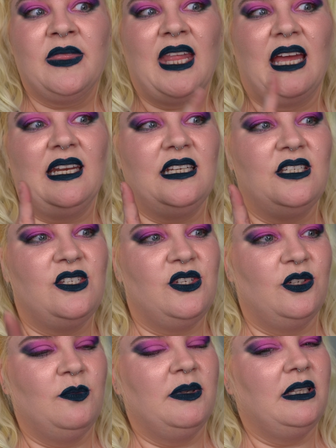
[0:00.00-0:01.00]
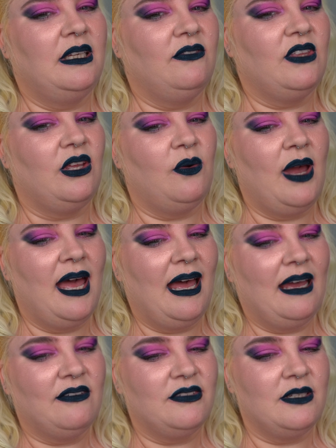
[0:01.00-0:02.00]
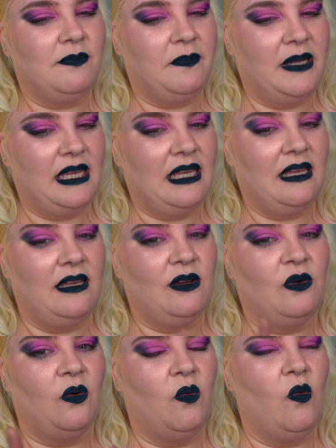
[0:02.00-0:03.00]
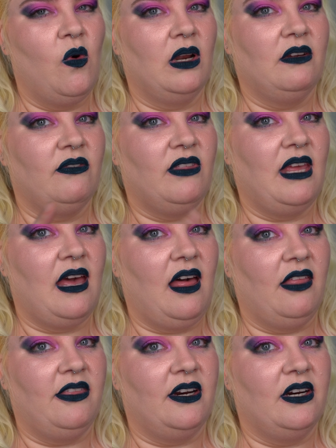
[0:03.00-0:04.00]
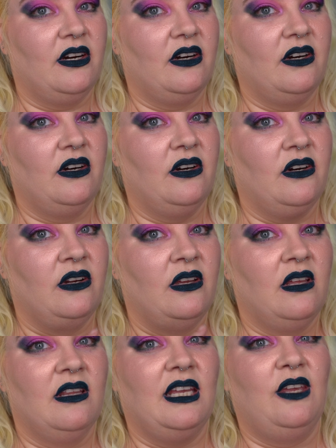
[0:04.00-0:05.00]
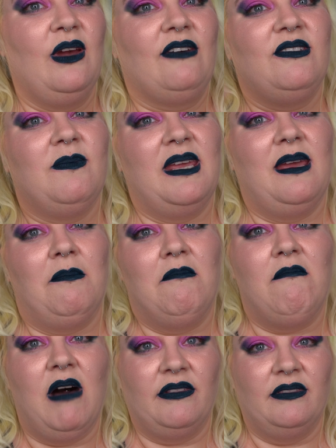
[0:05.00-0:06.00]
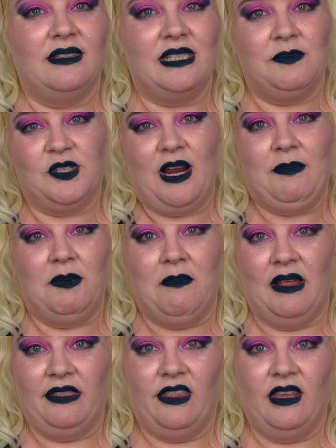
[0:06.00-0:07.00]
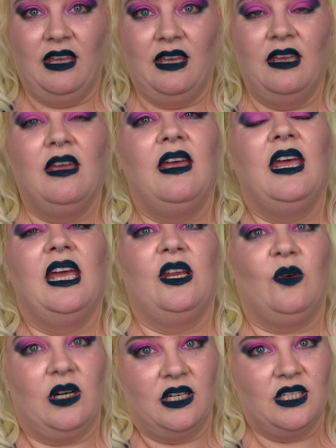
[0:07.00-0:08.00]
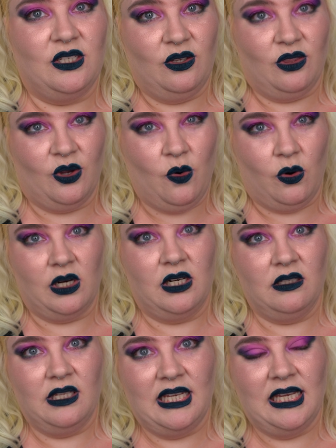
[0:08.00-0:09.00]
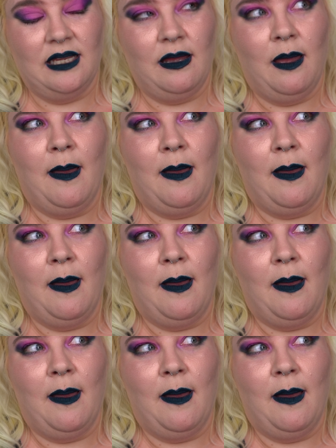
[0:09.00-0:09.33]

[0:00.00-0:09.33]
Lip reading: And I do believe that you have to be one of the other, like you have to be subscribed monthly in order to do the quarterly.